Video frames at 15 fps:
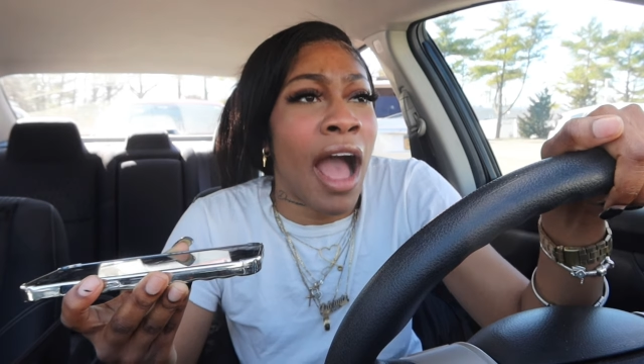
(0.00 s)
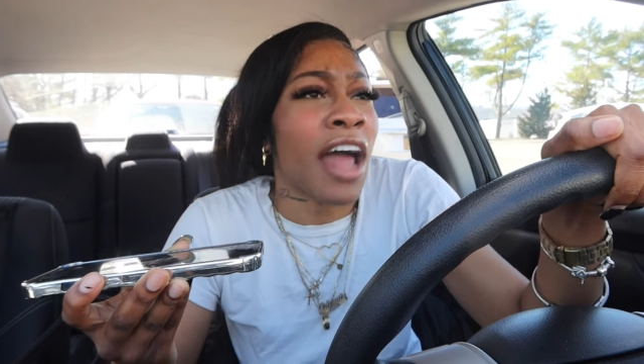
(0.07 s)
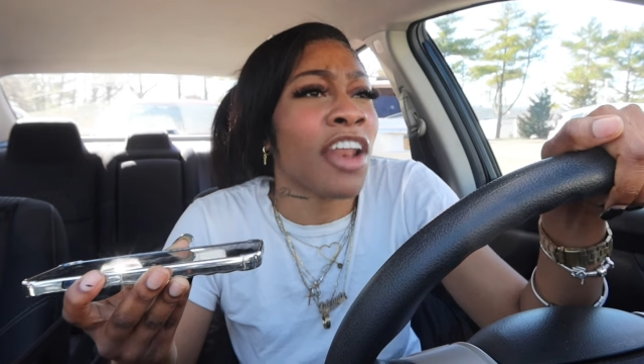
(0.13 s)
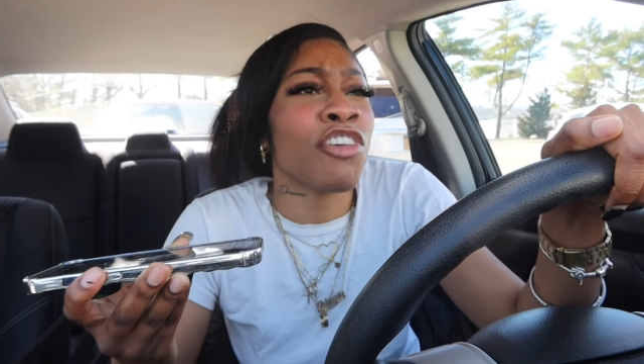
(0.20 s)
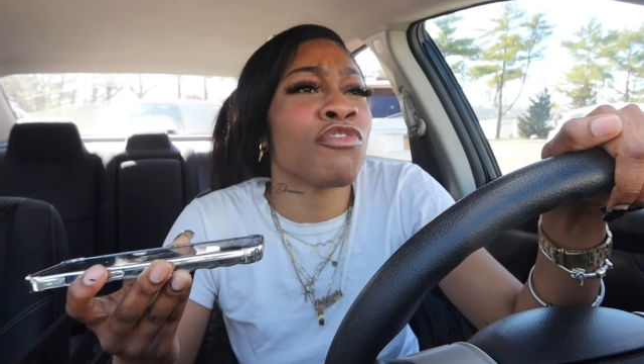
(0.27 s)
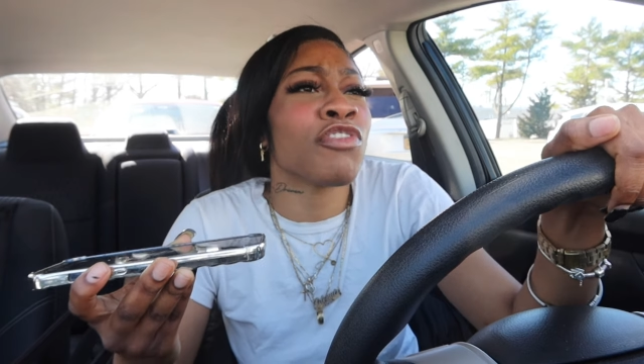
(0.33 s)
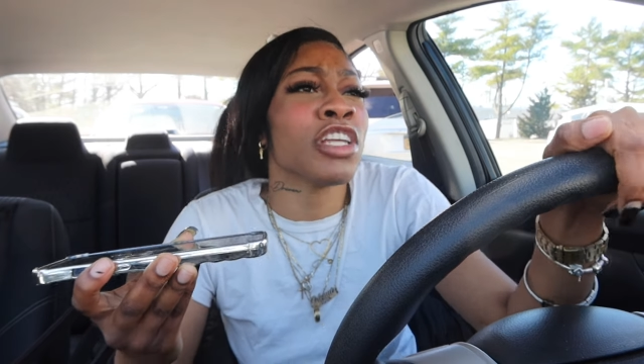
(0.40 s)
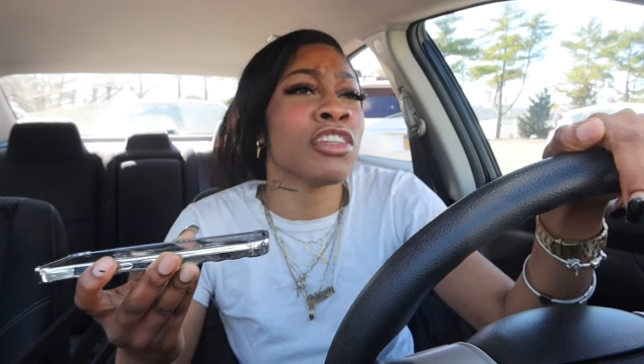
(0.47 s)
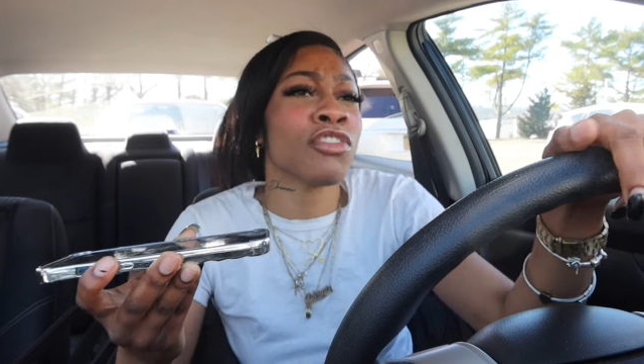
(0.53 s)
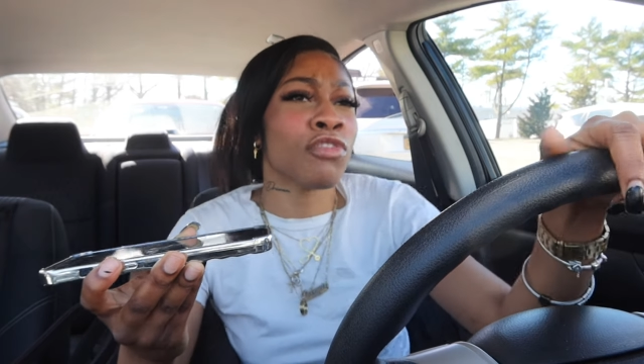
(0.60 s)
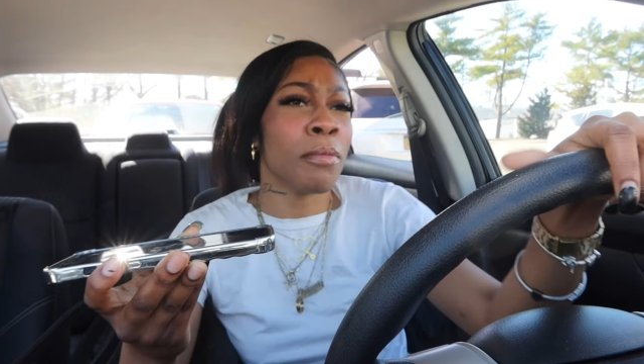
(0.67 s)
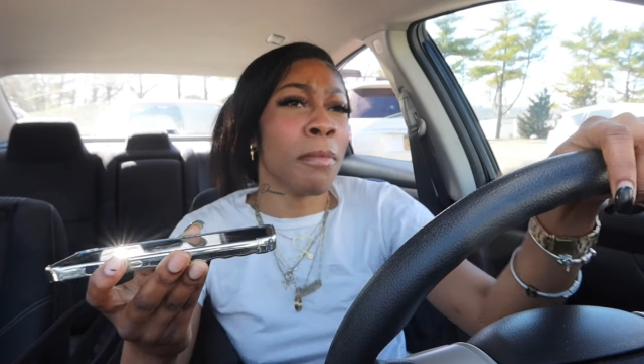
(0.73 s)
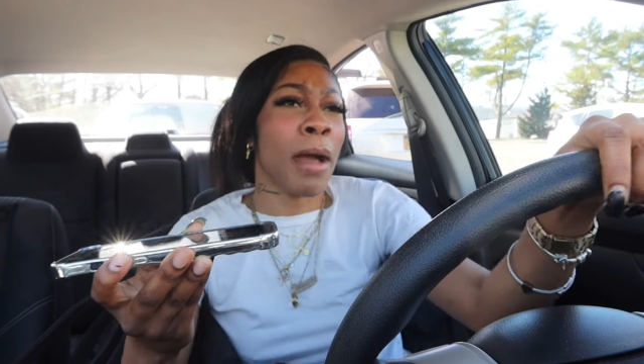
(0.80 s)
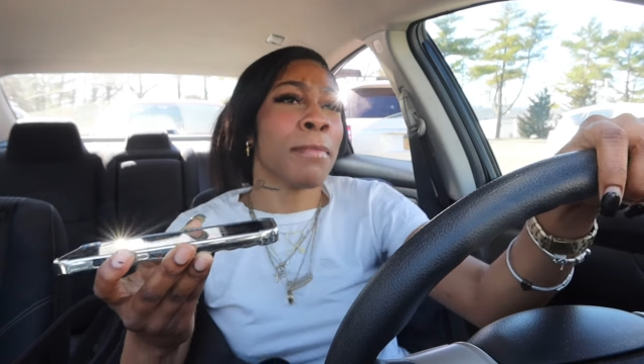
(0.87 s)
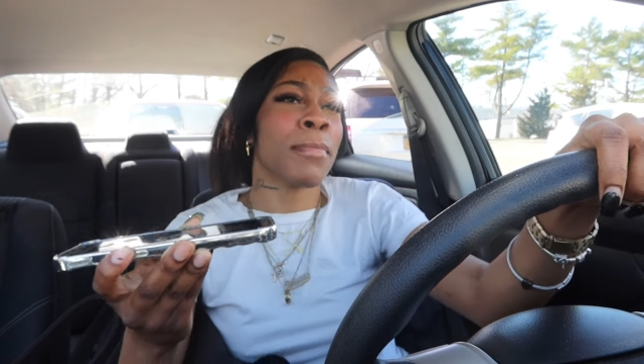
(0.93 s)
I don't really
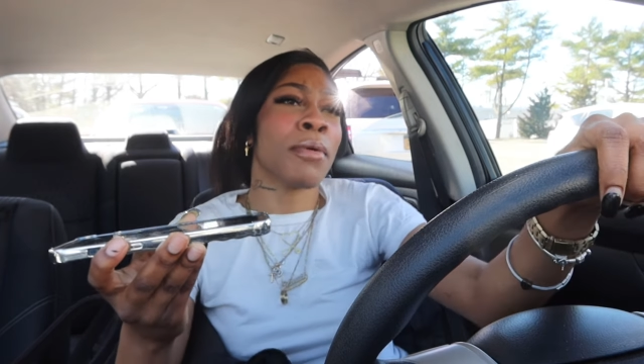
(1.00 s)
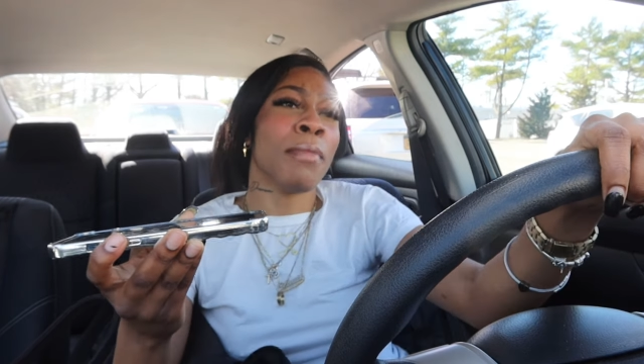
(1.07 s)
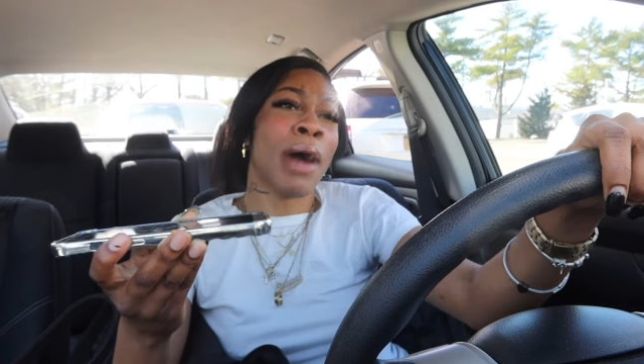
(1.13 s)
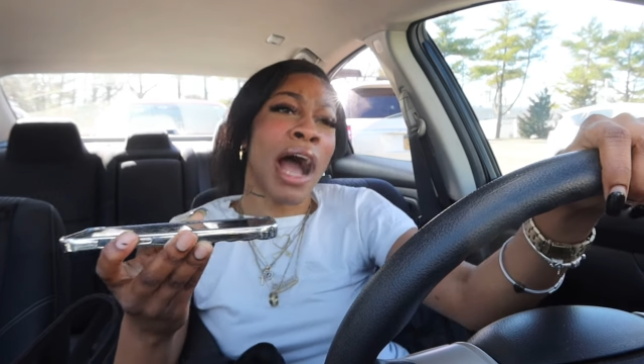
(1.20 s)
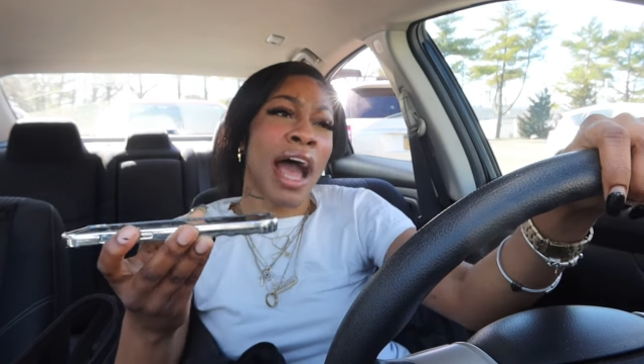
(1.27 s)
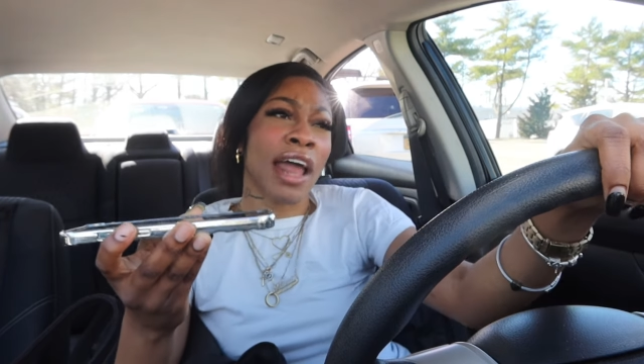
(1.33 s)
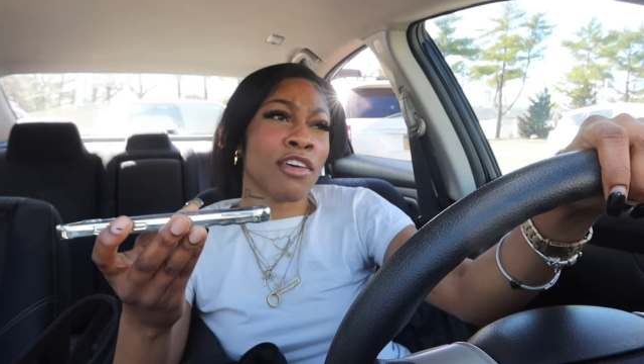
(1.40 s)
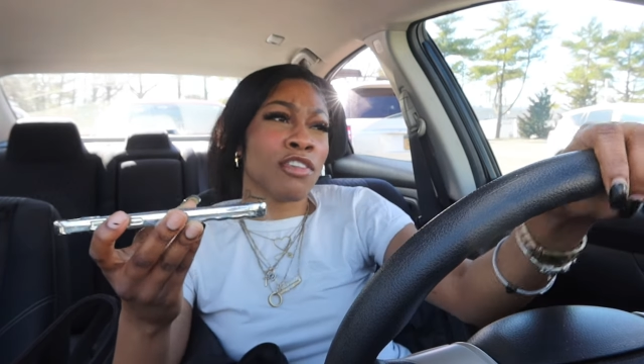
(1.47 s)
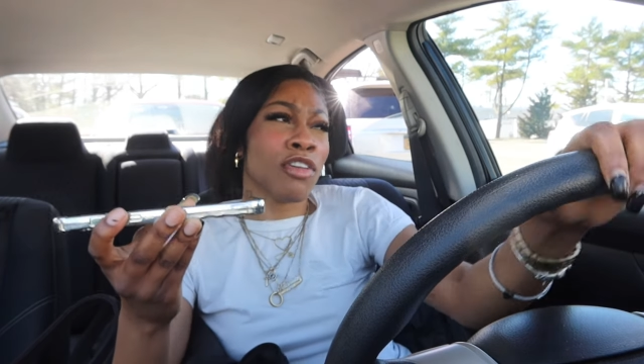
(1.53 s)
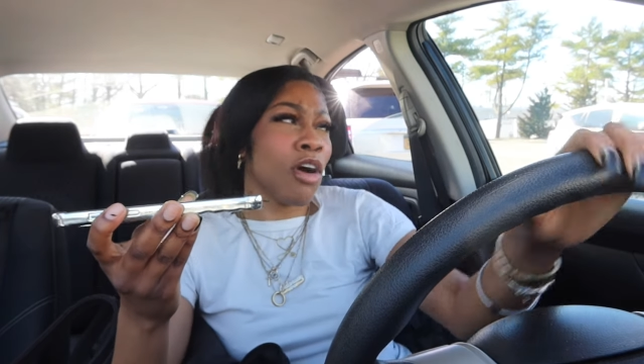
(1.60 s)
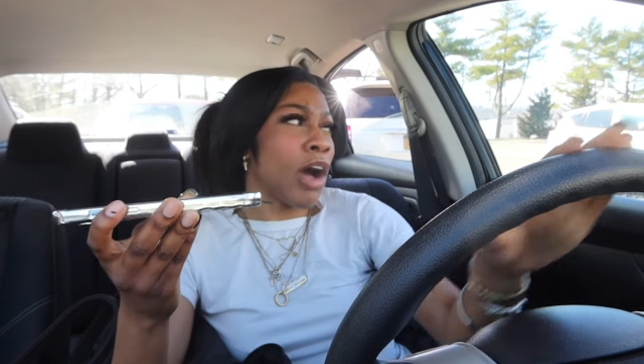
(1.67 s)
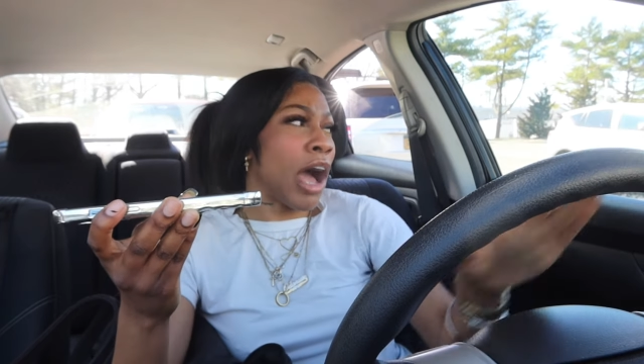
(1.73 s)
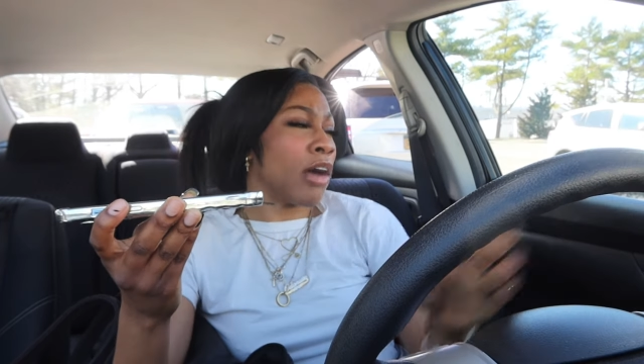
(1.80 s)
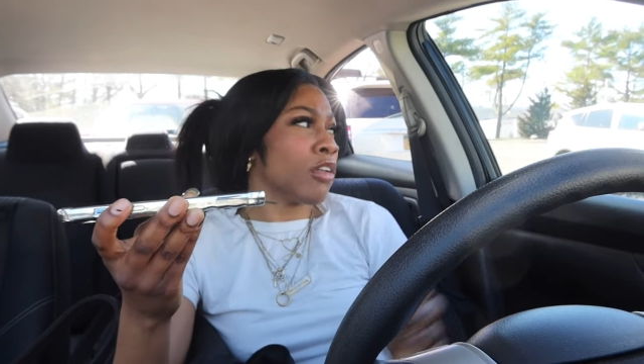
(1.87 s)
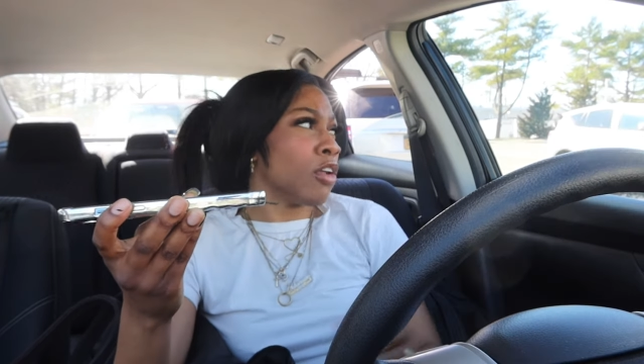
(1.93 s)
remember, Mom. I don't know
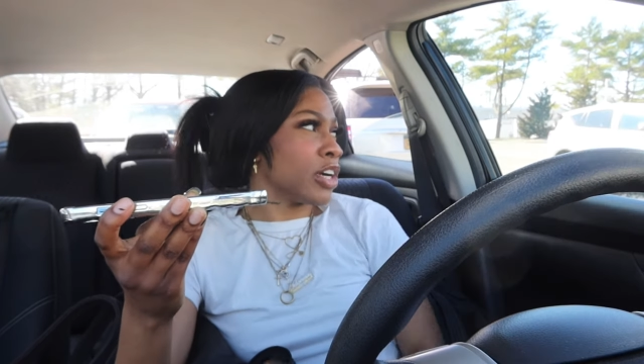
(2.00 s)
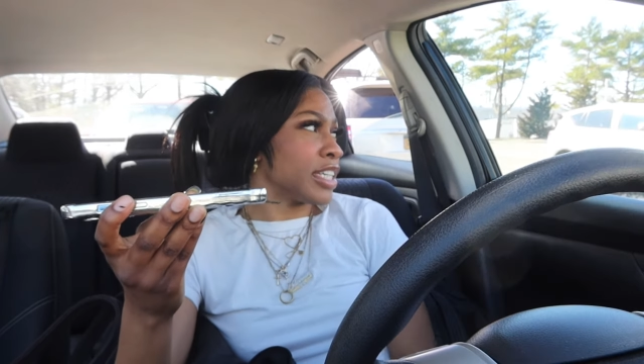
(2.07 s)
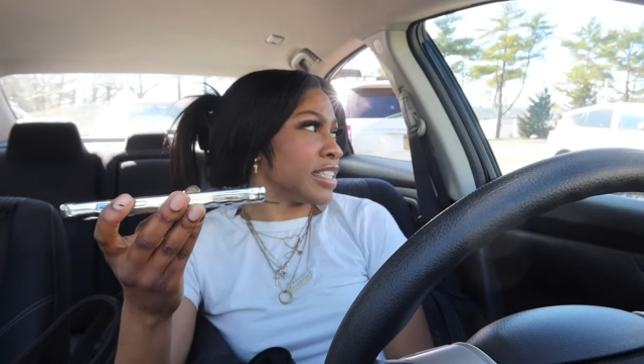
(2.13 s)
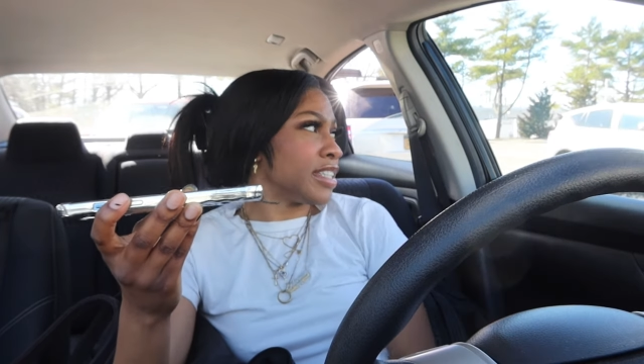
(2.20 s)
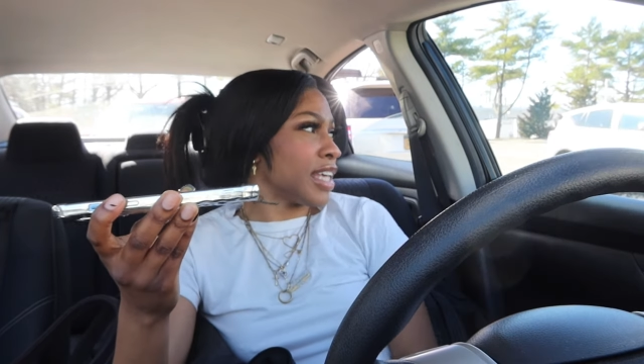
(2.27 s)
how long it